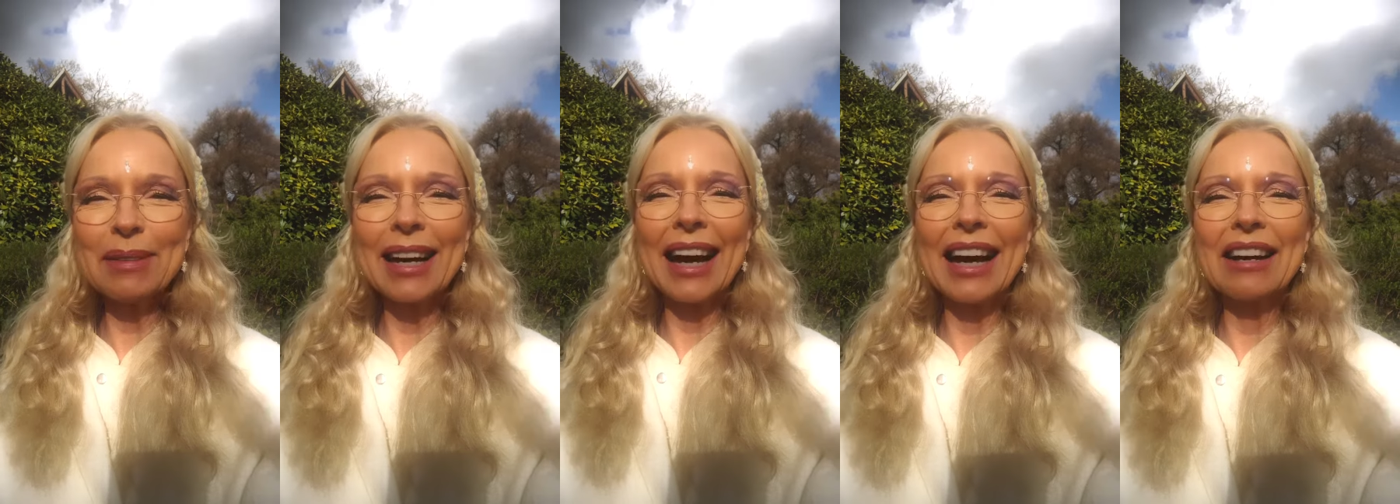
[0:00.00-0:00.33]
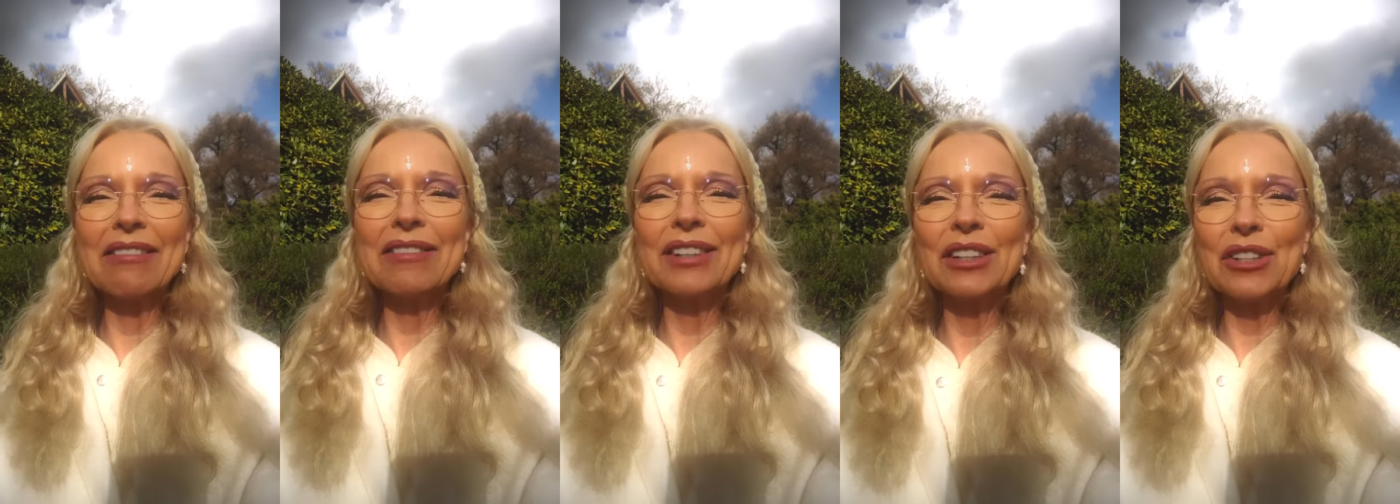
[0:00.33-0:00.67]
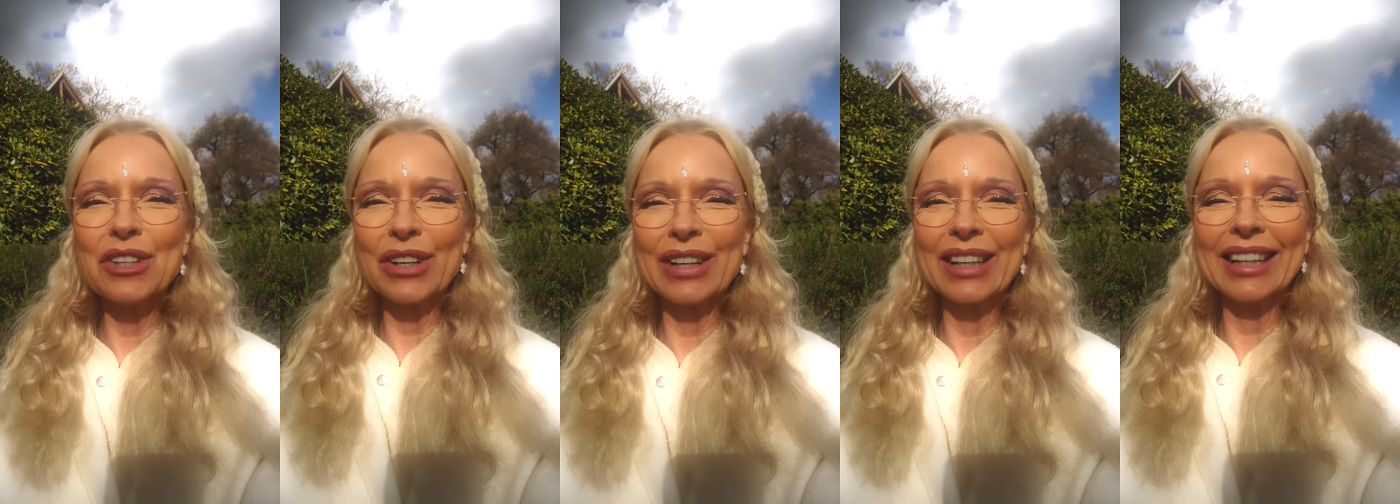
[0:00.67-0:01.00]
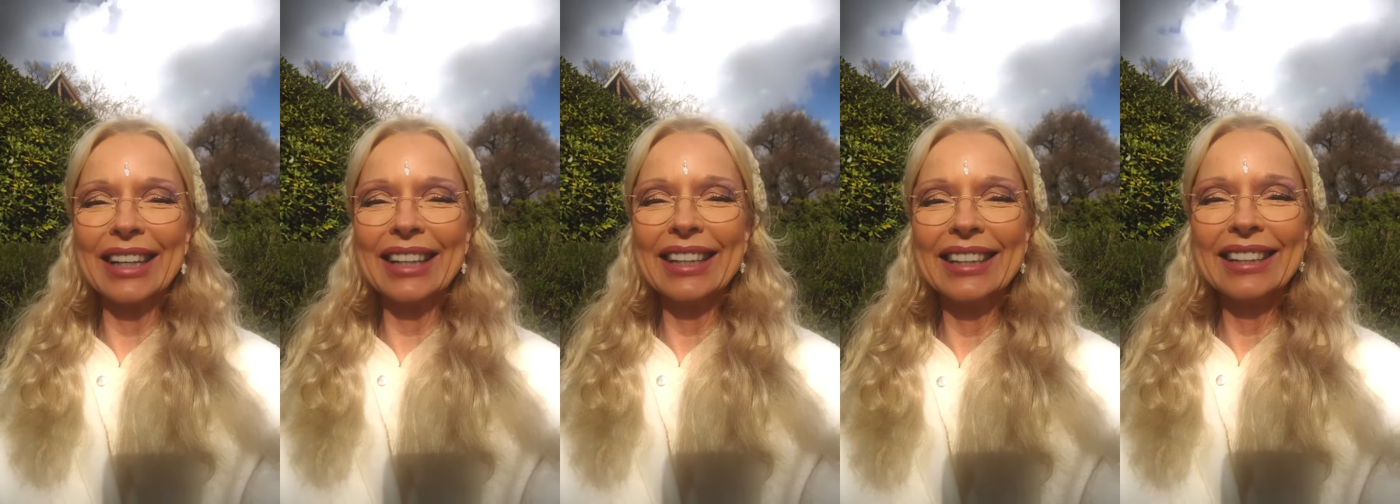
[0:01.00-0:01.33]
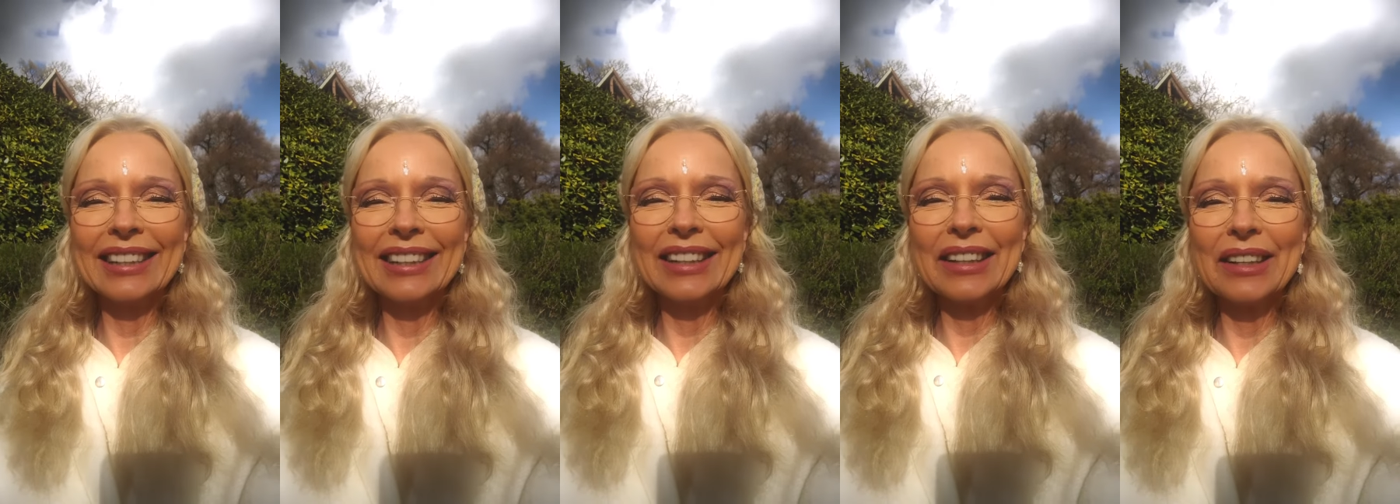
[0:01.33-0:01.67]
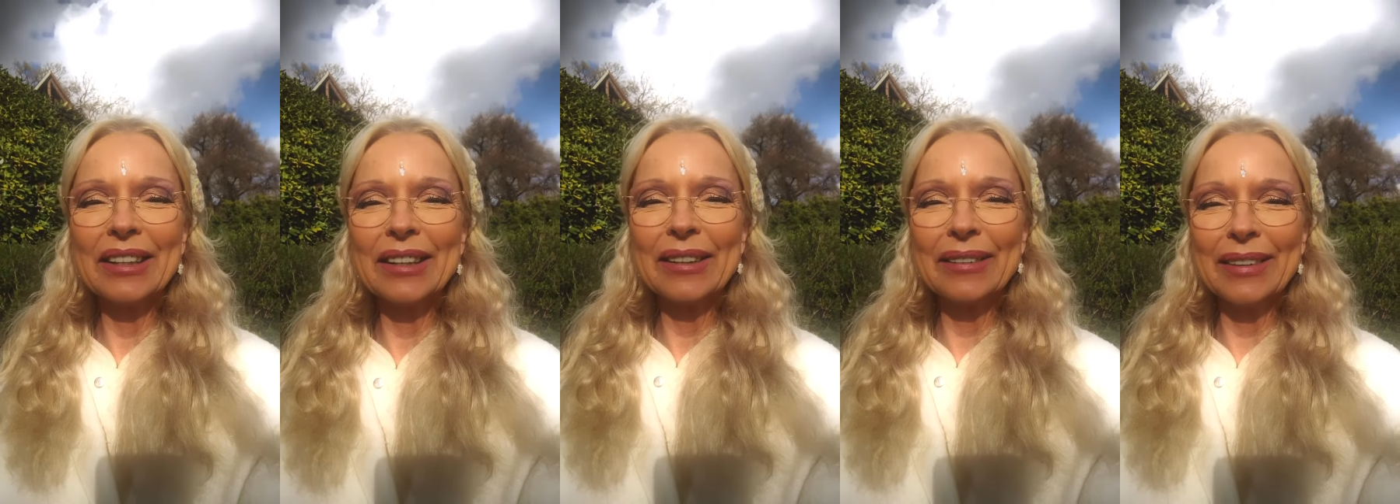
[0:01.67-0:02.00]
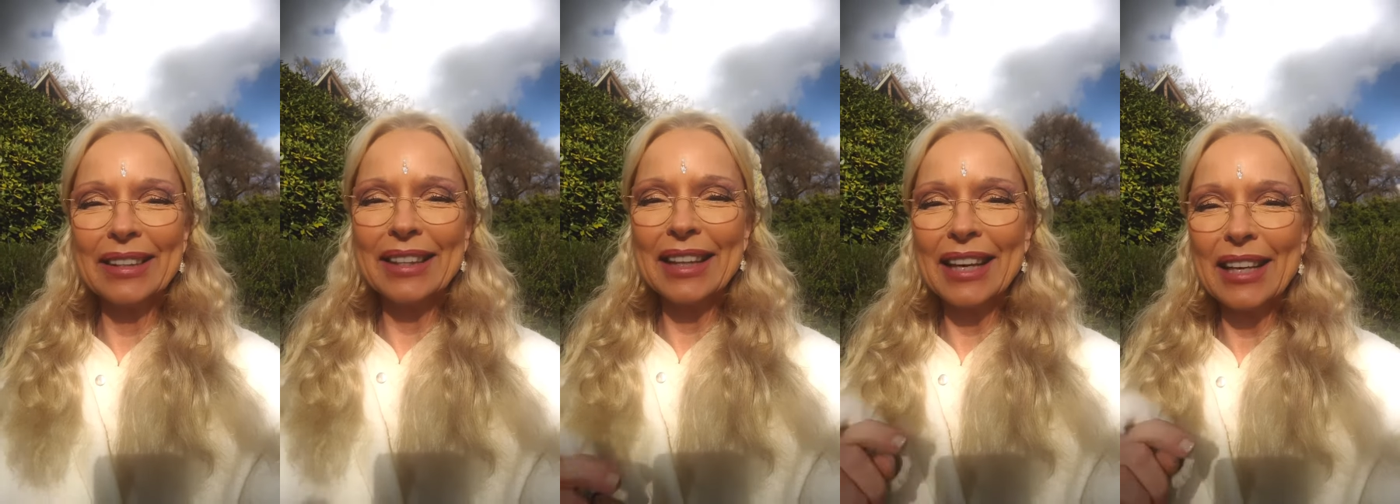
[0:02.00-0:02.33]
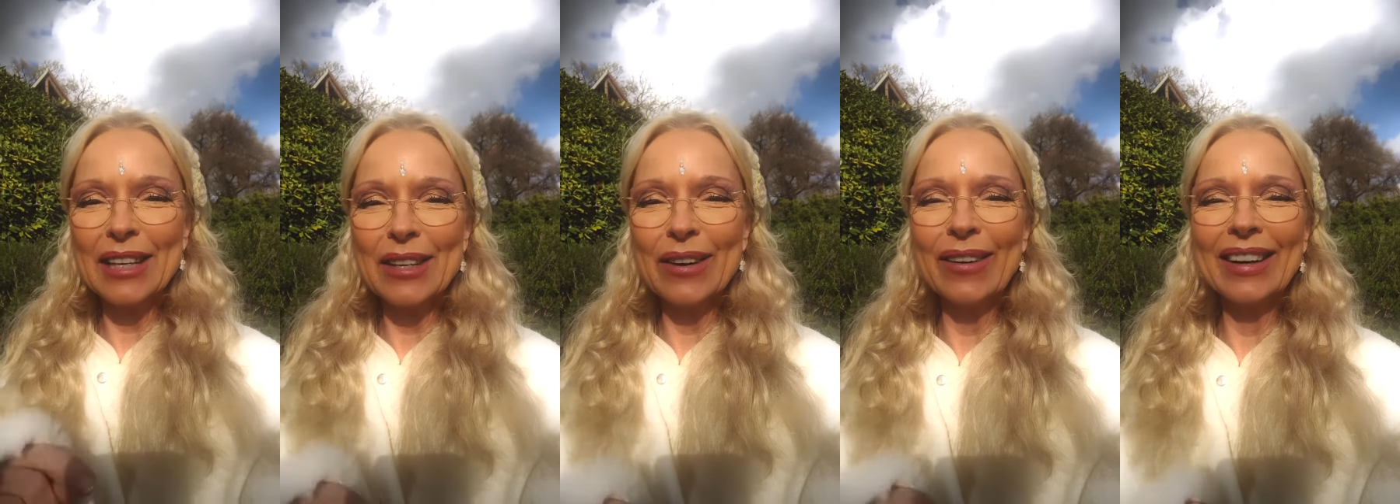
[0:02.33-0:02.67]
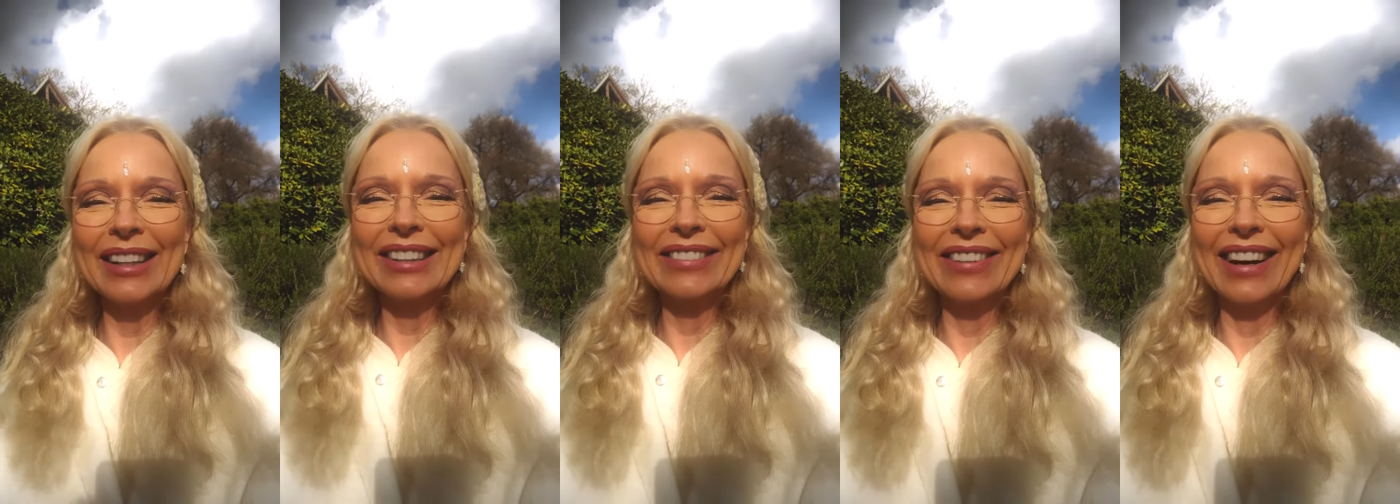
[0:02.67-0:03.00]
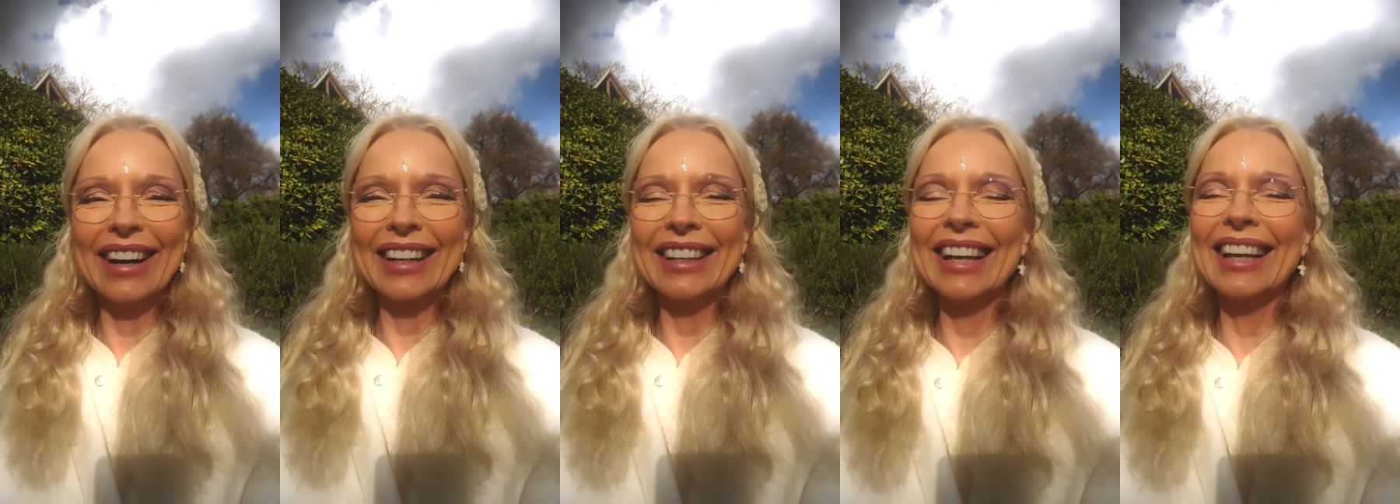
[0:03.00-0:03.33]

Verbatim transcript: dive journey with your divine.